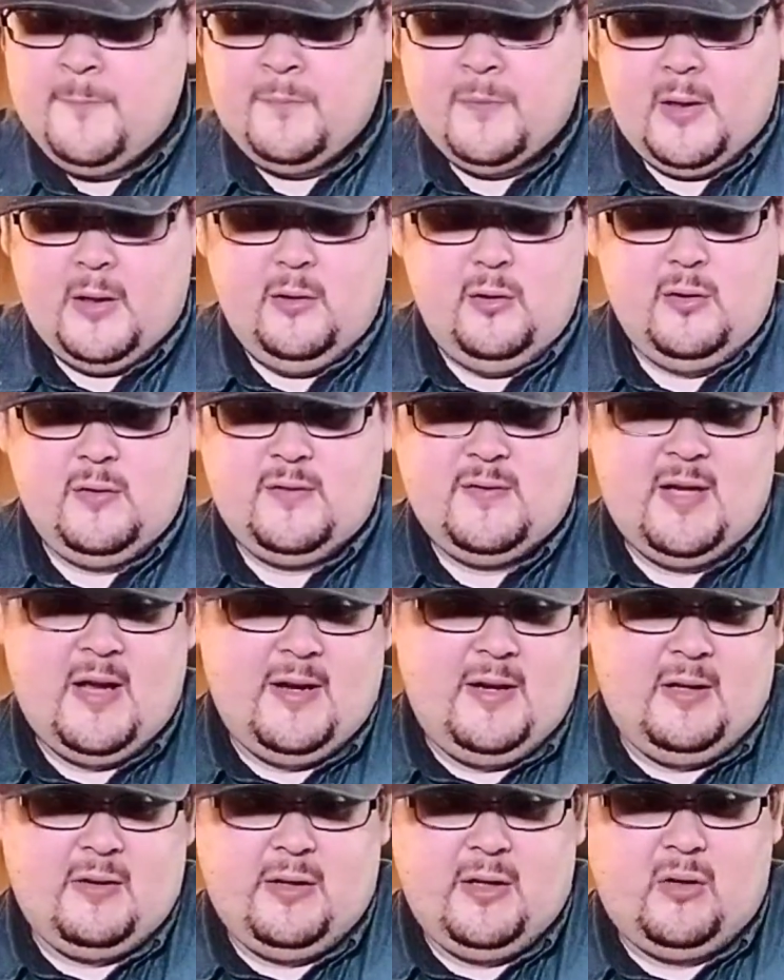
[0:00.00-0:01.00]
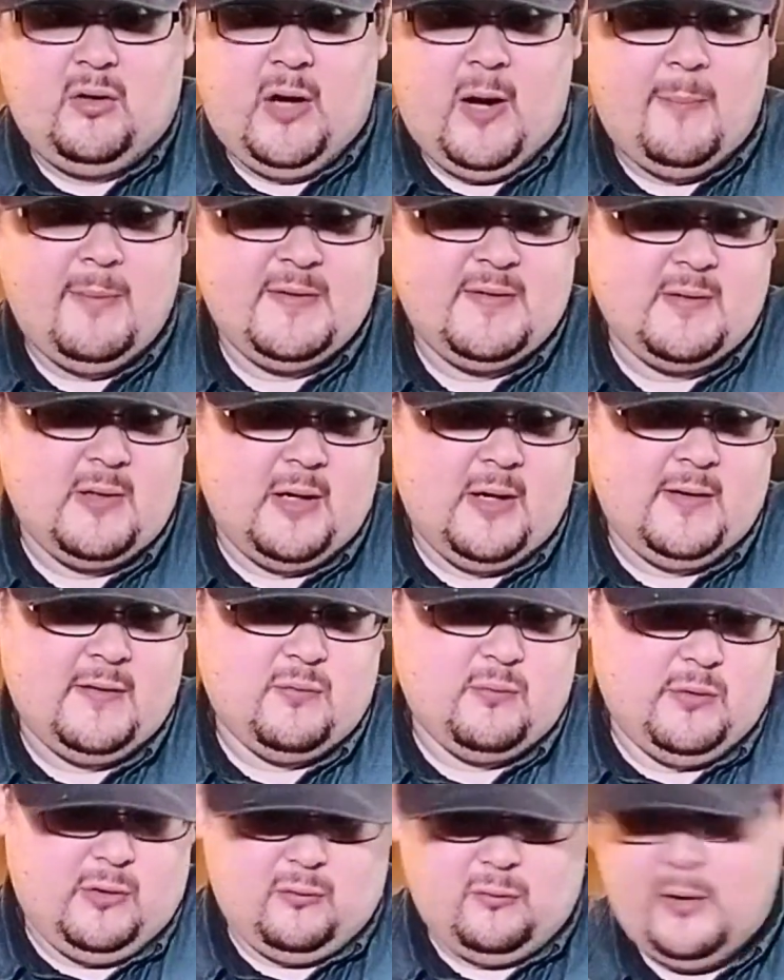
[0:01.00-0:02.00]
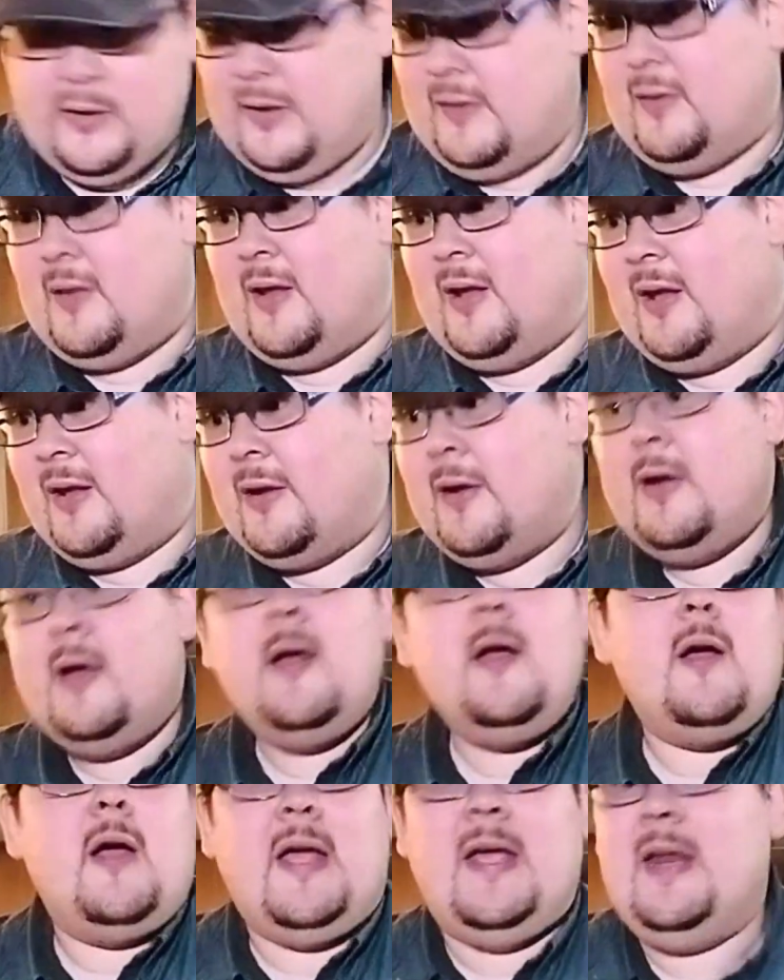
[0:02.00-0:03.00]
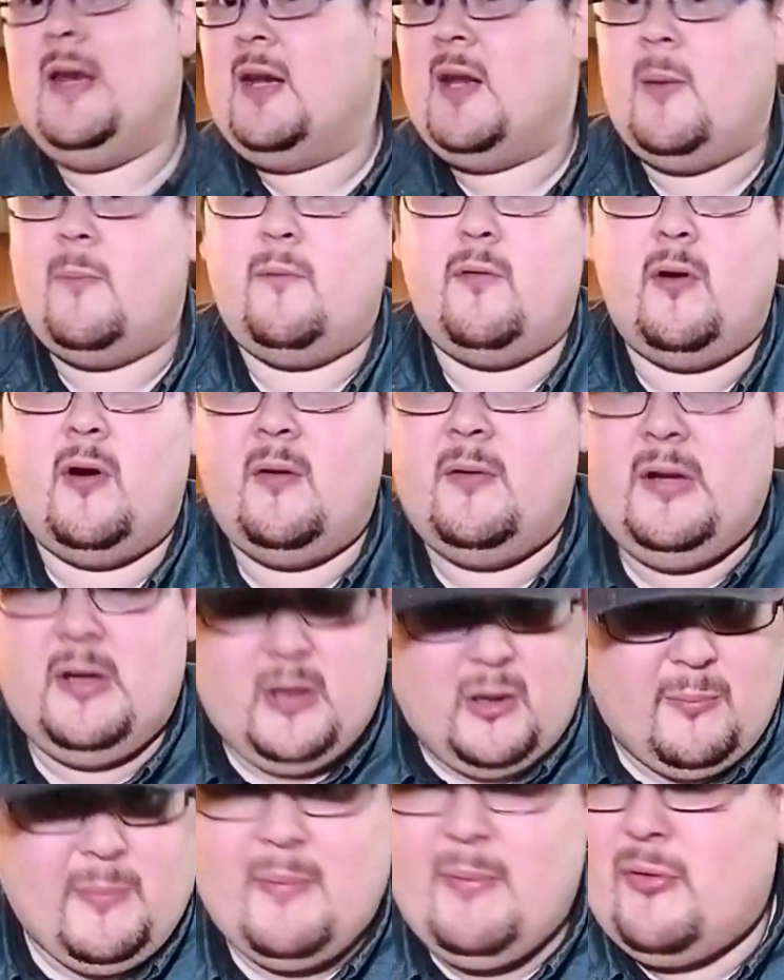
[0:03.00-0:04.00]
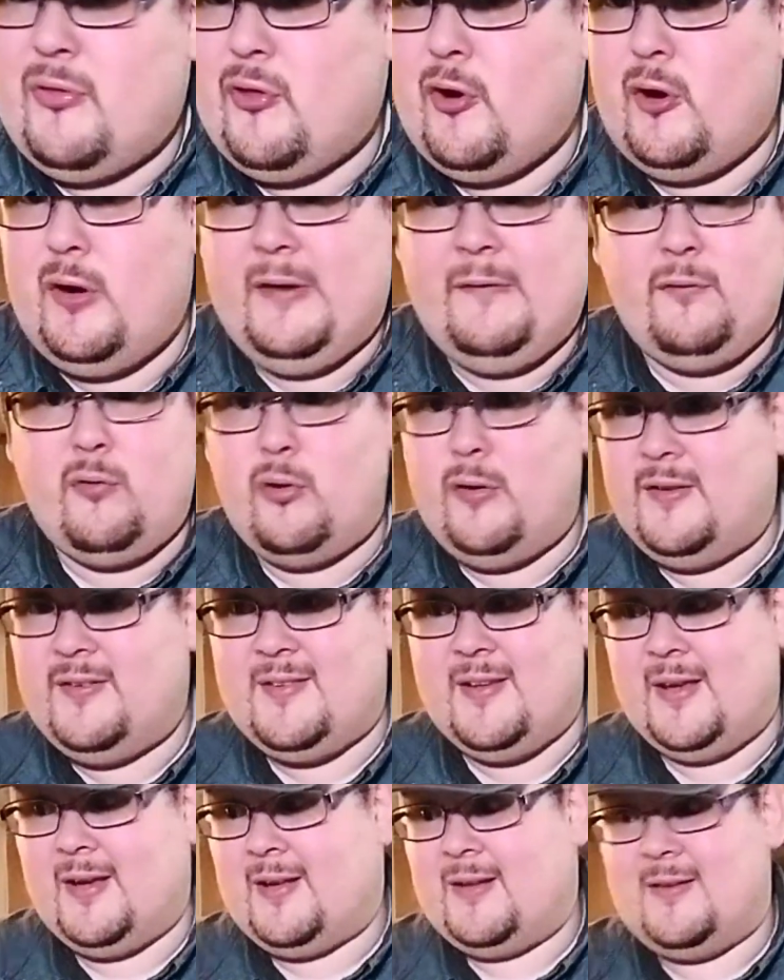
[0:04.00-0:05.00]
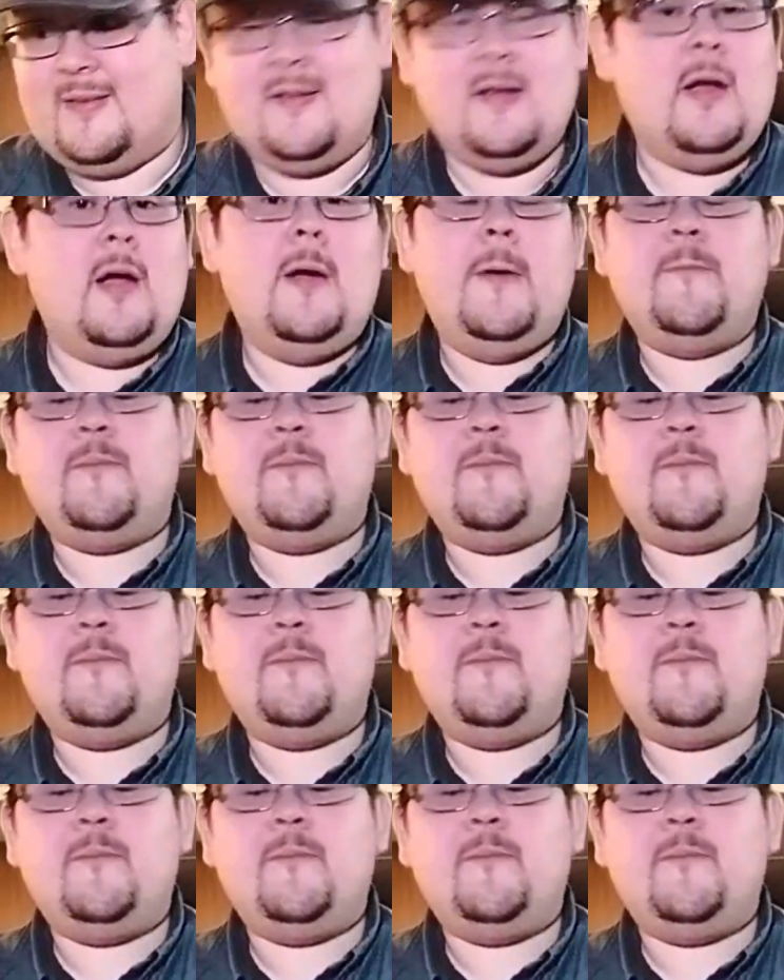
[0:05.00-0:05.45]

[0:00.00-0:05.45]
And you can technically grab a slice when you're running late, heat it up for, maybe 30, 40 seconds,